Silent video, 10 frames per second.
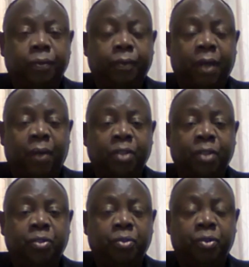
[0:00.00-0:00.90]
I want you
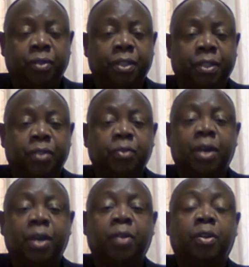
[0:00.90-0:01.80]
to know this you
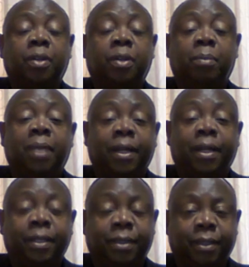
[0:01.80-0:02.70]
are not
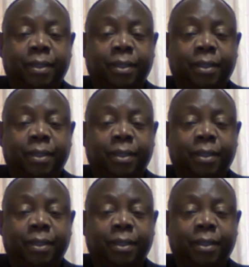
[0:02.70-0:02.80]
blacklisted.